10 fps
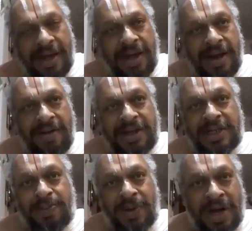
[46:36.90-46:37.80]
which
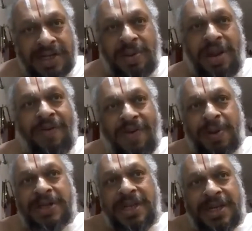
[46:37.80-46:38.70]
is possible if a
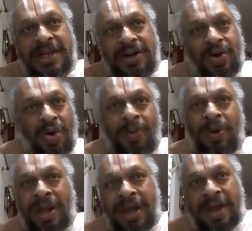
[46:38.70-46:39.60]
person is at home
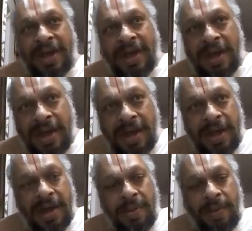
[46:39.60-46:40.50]
only.
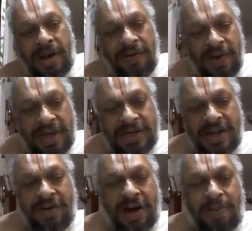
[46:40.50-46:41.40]
But if he is in a
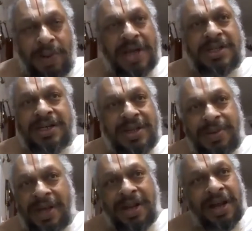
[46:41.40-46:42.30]
workplace or
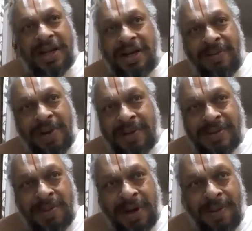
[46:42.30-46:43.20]
something like that, it becomes
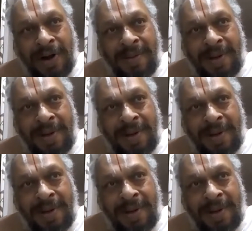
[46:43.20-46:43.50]
a big problem.